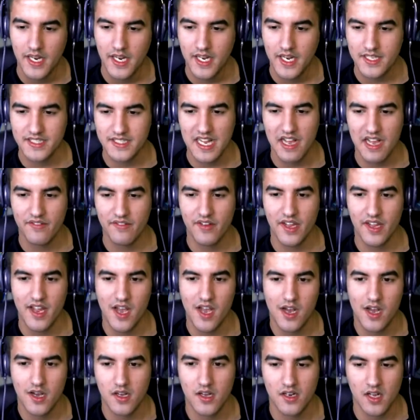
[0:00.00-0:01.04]
He doesn't have a,
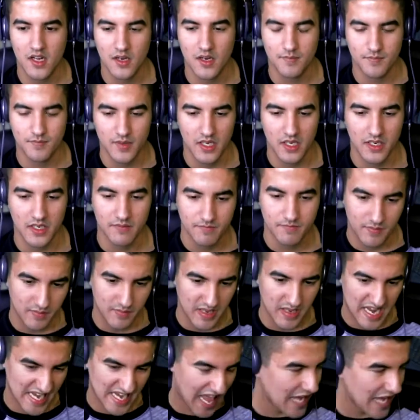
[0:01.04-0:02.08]
uh, um,
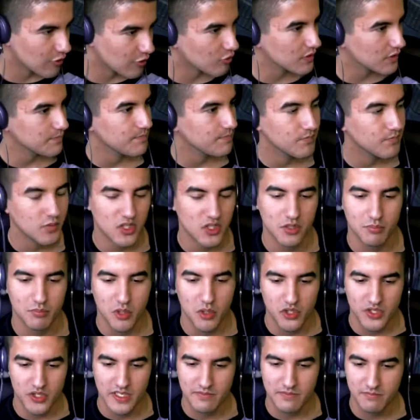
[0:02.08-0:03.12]
an engram, which is
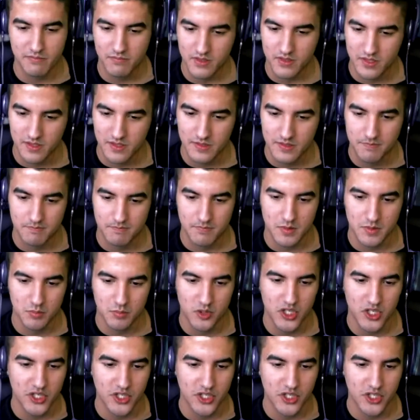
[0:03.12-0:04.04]
bullshit, which is some